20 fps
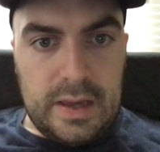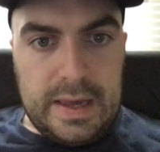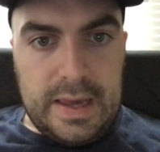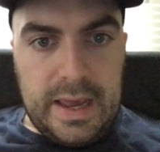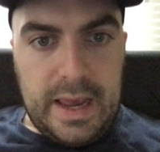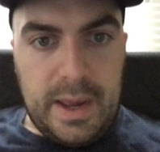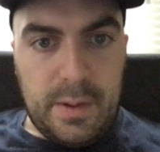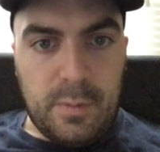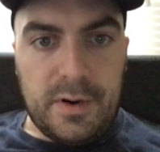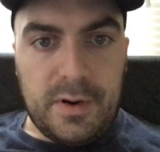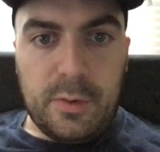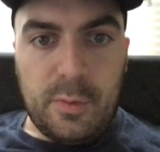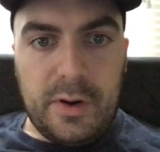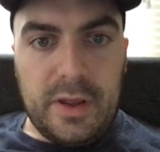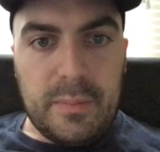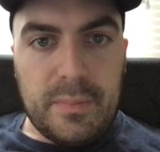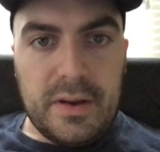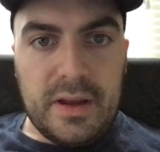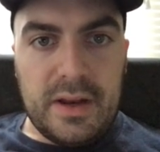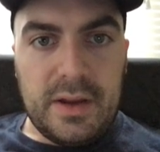and what are we
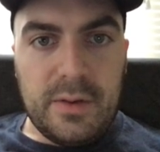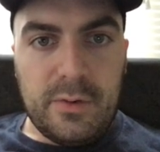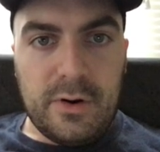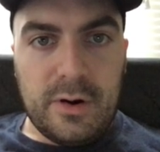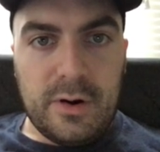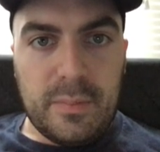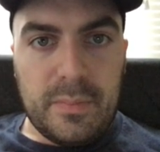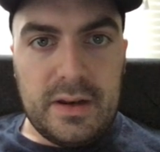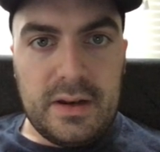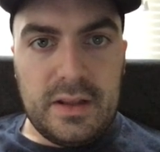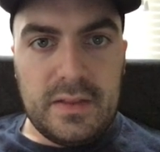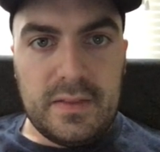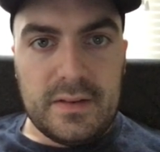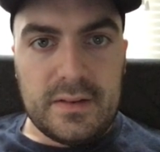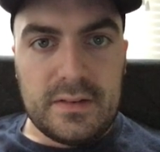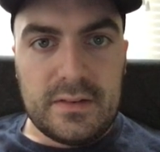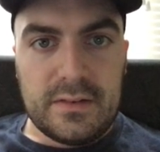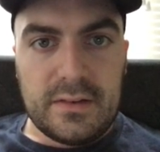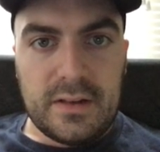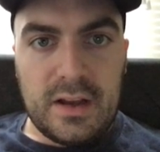appending? We're appending the
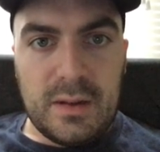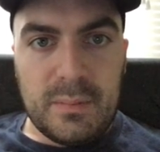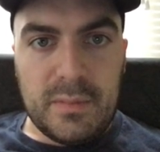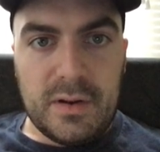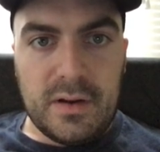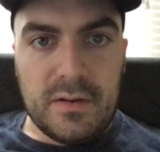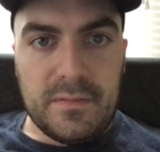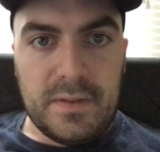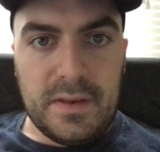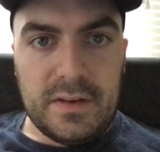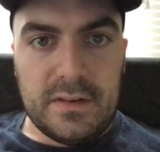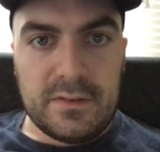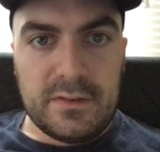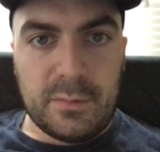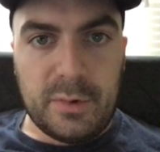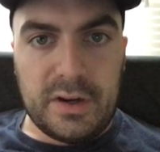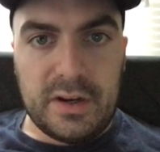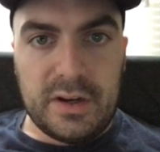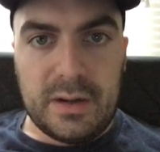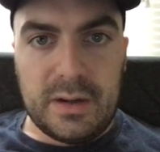sum of these
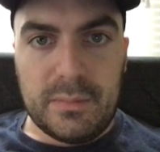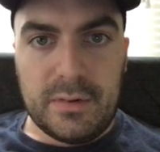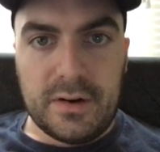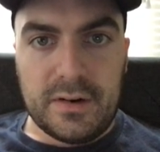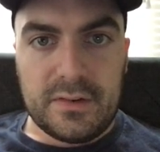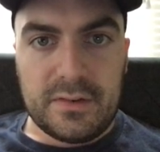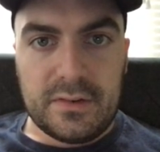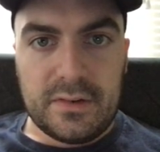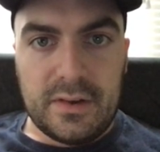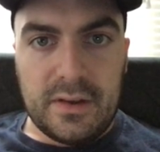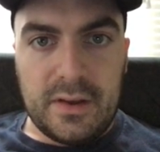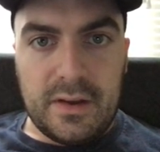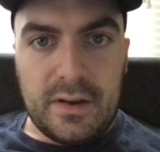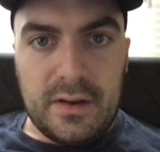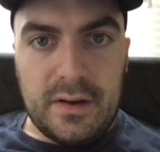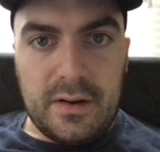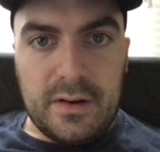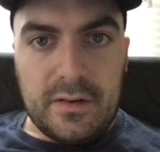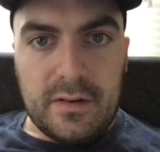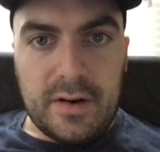3 numbers,
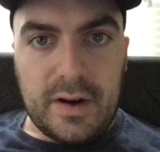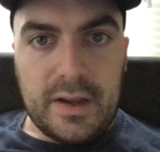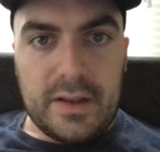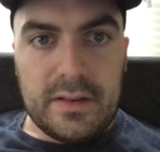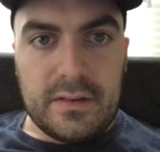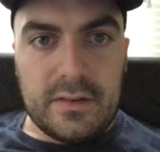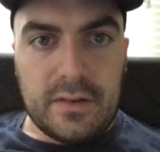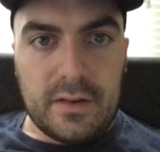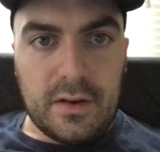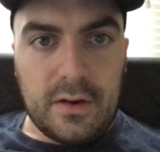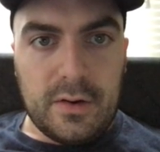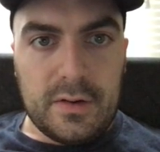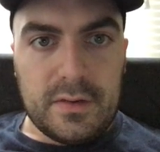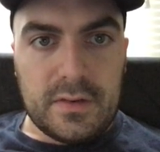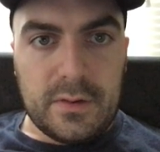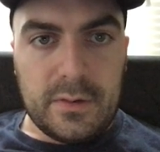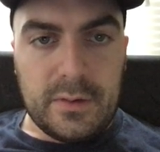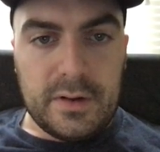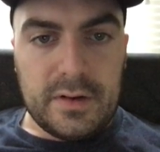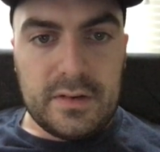right? So it's
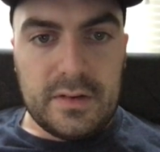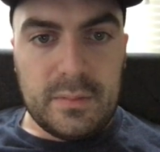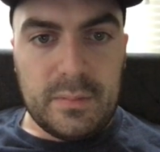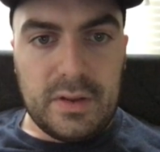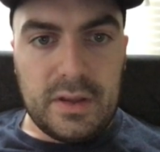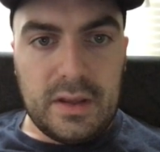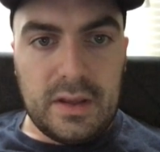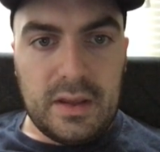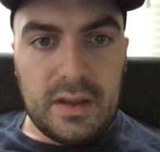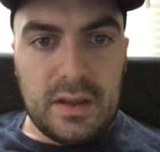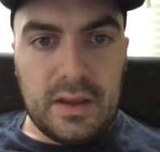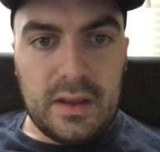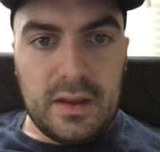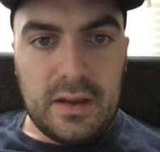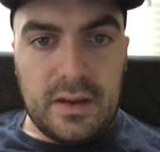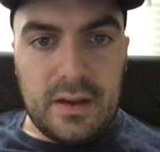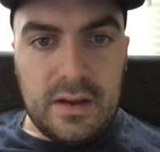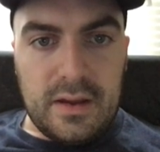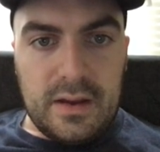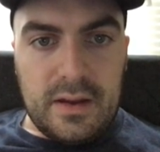going to be
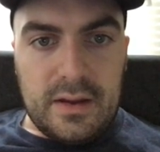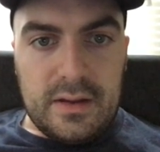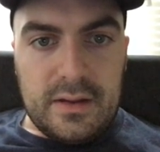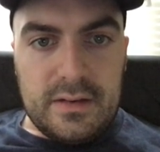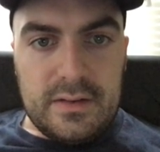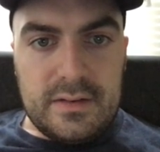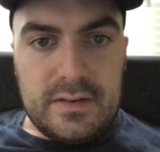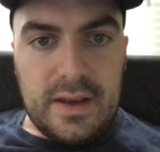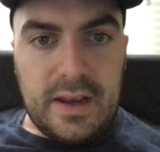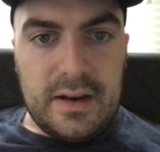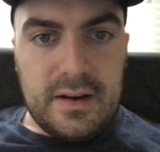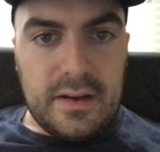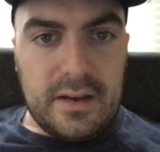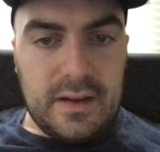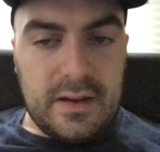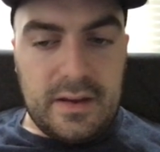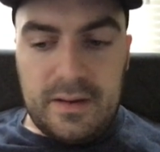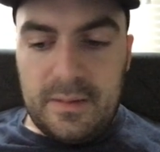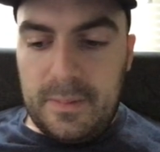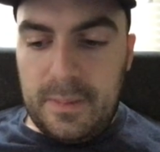
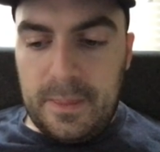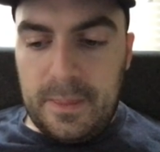data